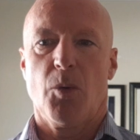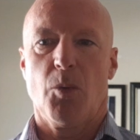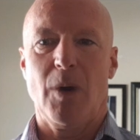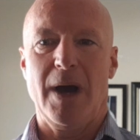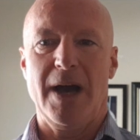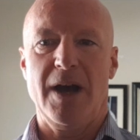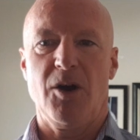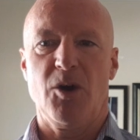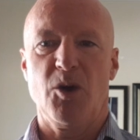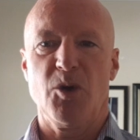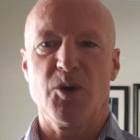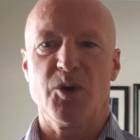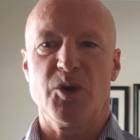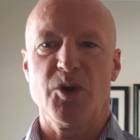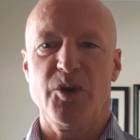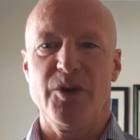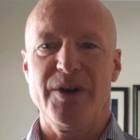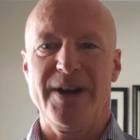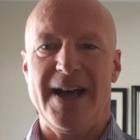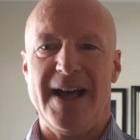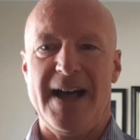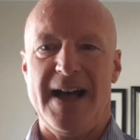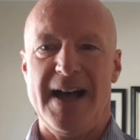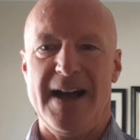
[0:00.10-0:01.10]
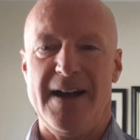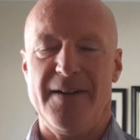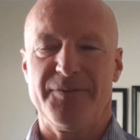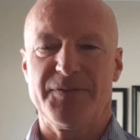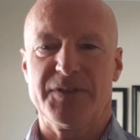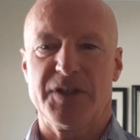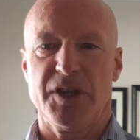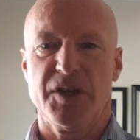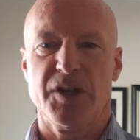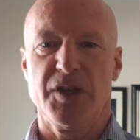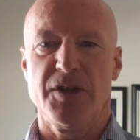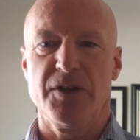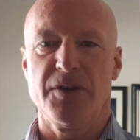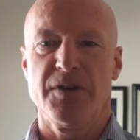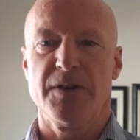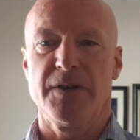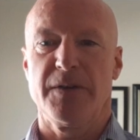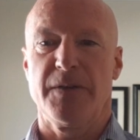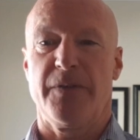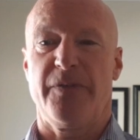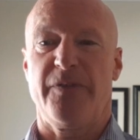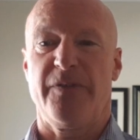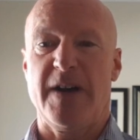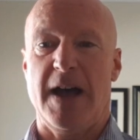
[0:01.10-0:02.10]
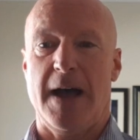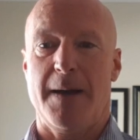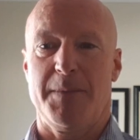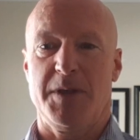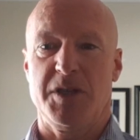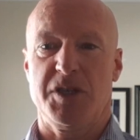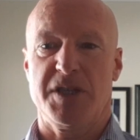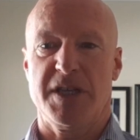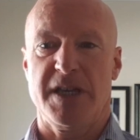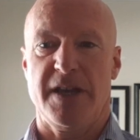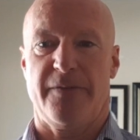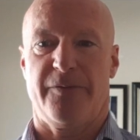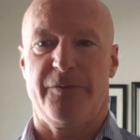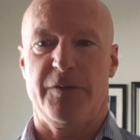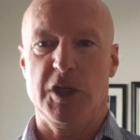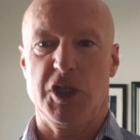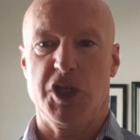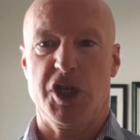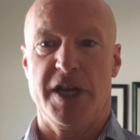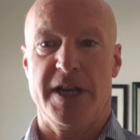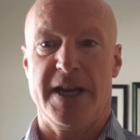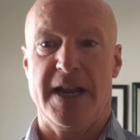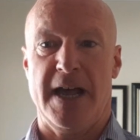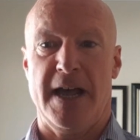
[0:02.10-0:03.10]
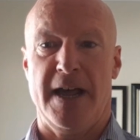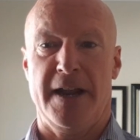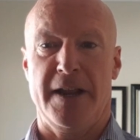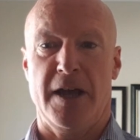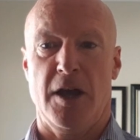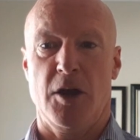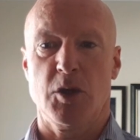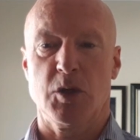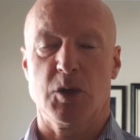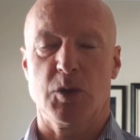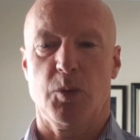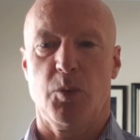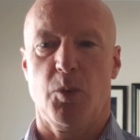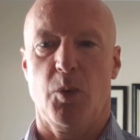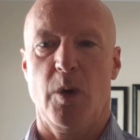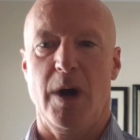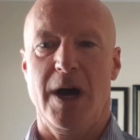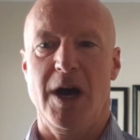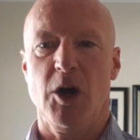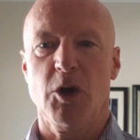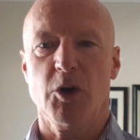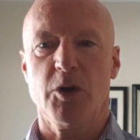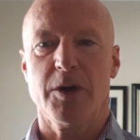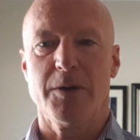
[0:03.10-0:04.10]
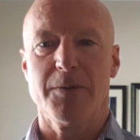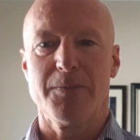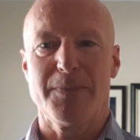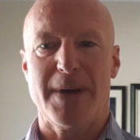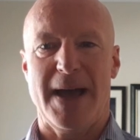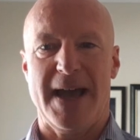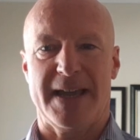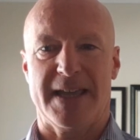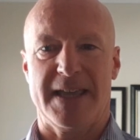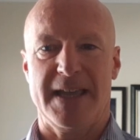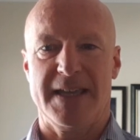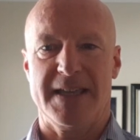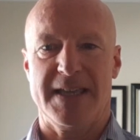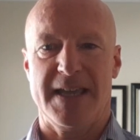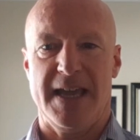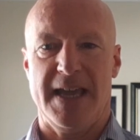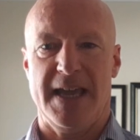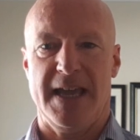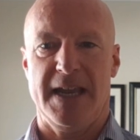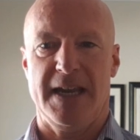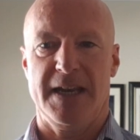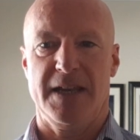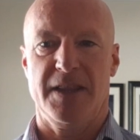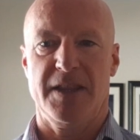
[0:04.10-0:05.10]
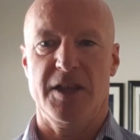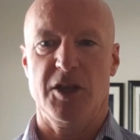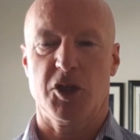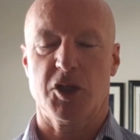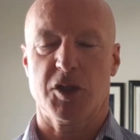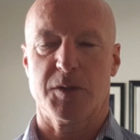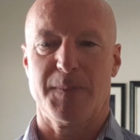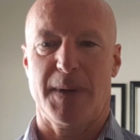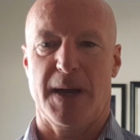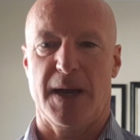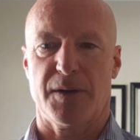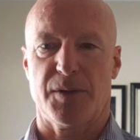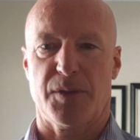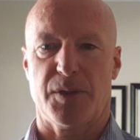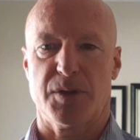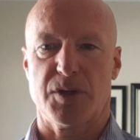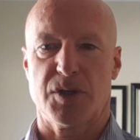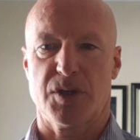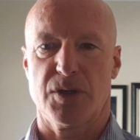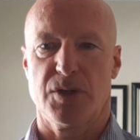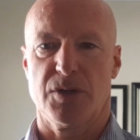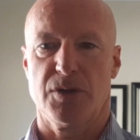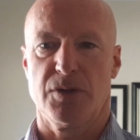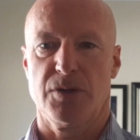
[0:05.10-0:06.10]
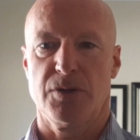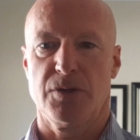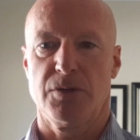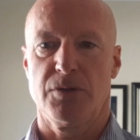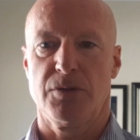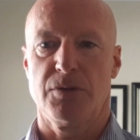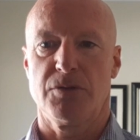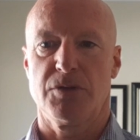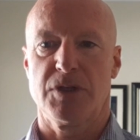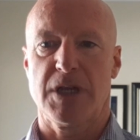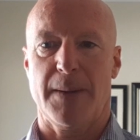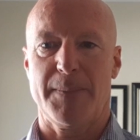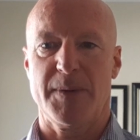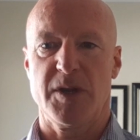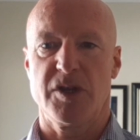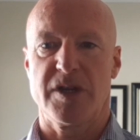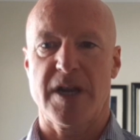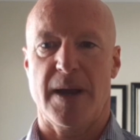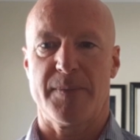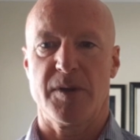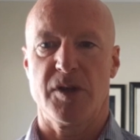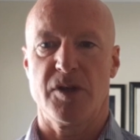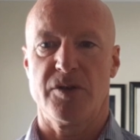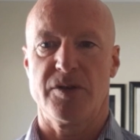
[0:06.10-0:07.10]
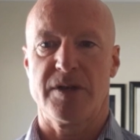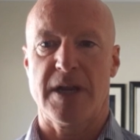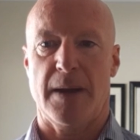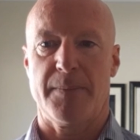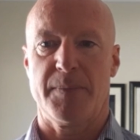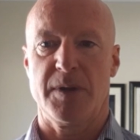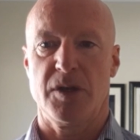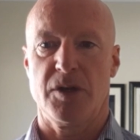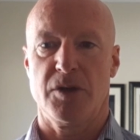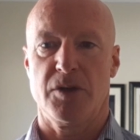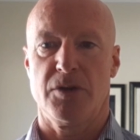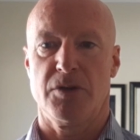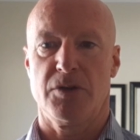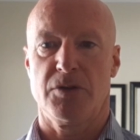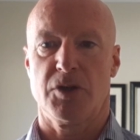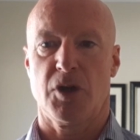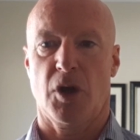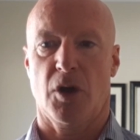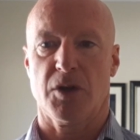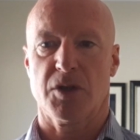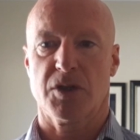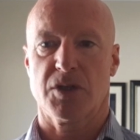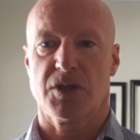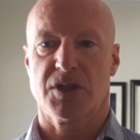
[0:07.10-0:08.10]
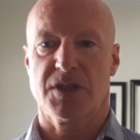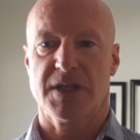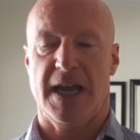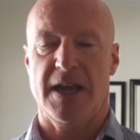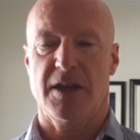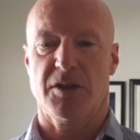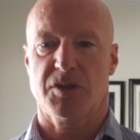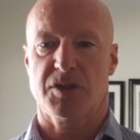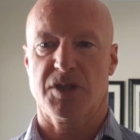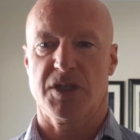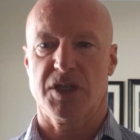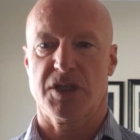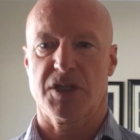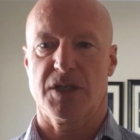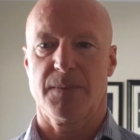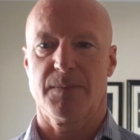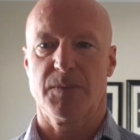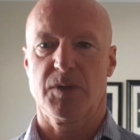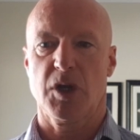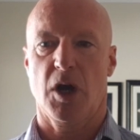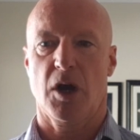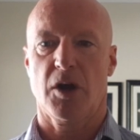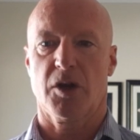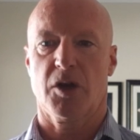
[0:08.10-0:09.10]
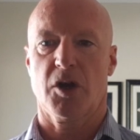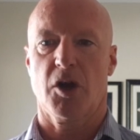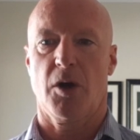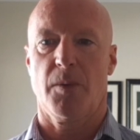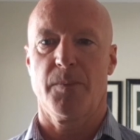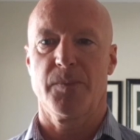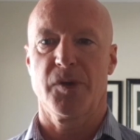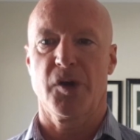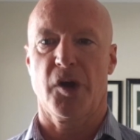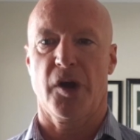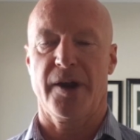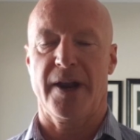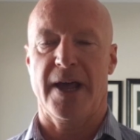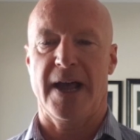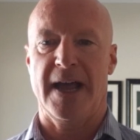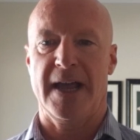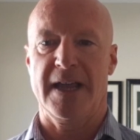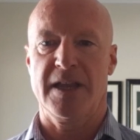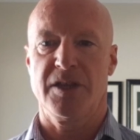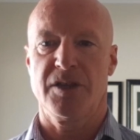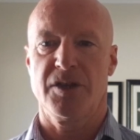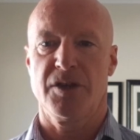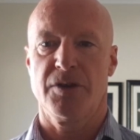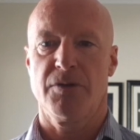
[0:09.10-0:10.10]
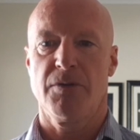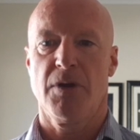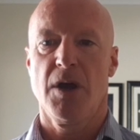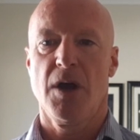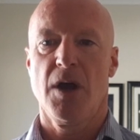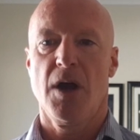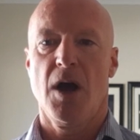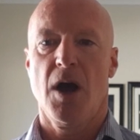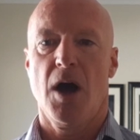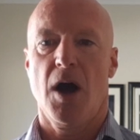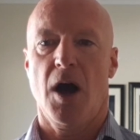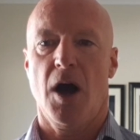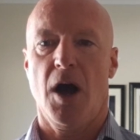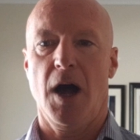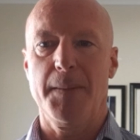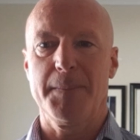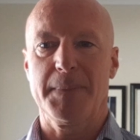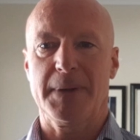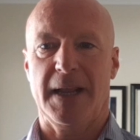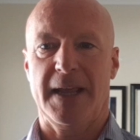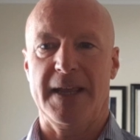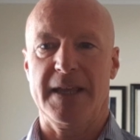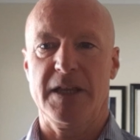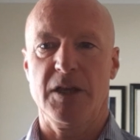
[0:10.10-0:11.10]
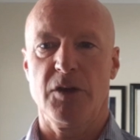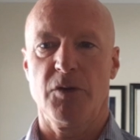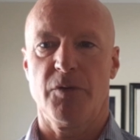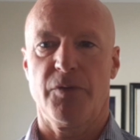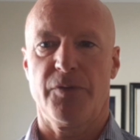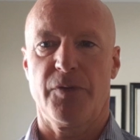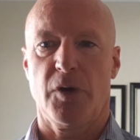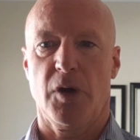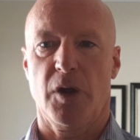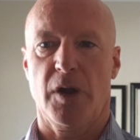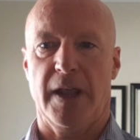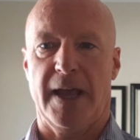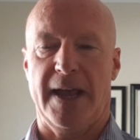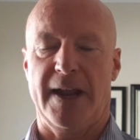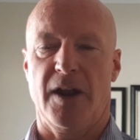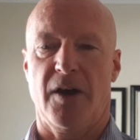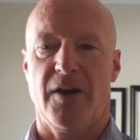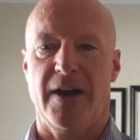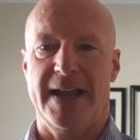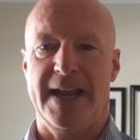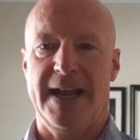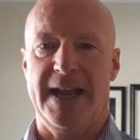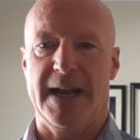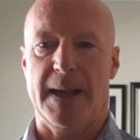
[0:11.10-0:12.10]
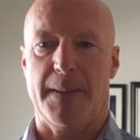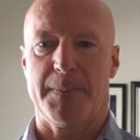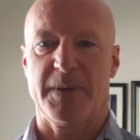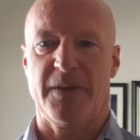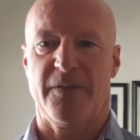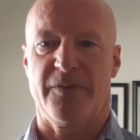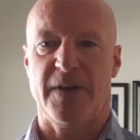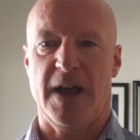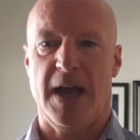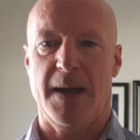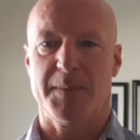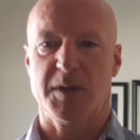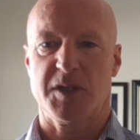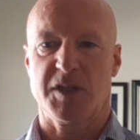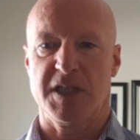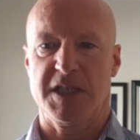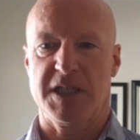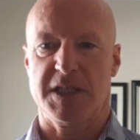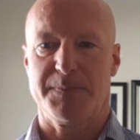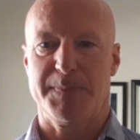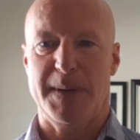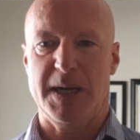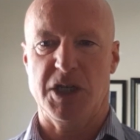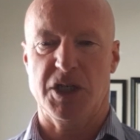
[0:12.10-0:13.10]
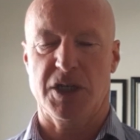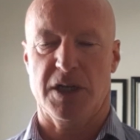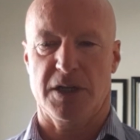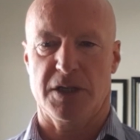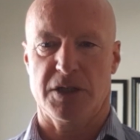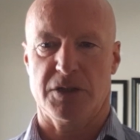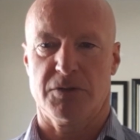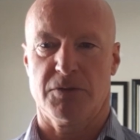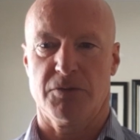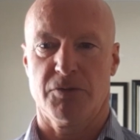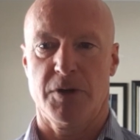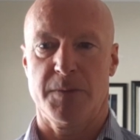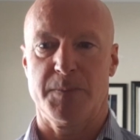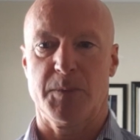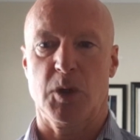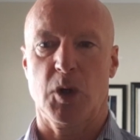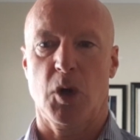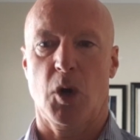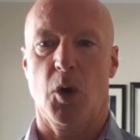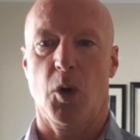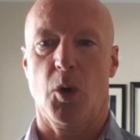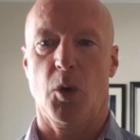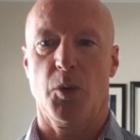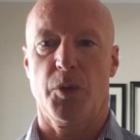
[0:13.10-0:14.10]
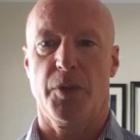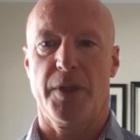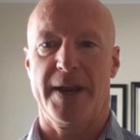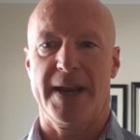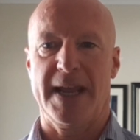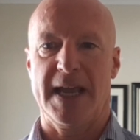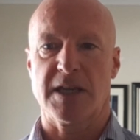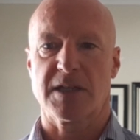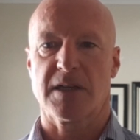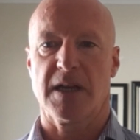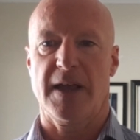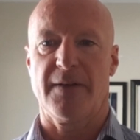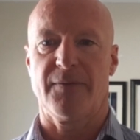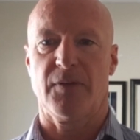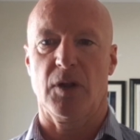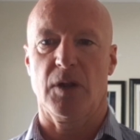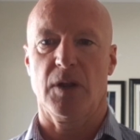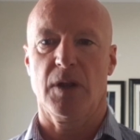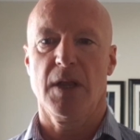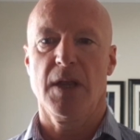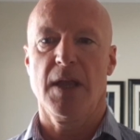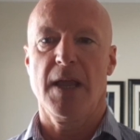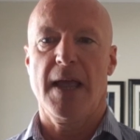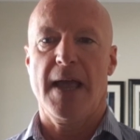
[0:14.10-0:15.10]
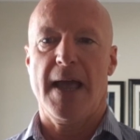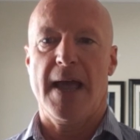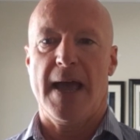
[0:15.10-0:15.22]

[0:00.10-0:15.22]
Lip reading: Well, good afternoon, pharmacy aficionados. Welcome back again this month to www.salesystem.com.au. I'm Glenn Guilfoyle and I head up the pharmacy specialist group called The Next Level.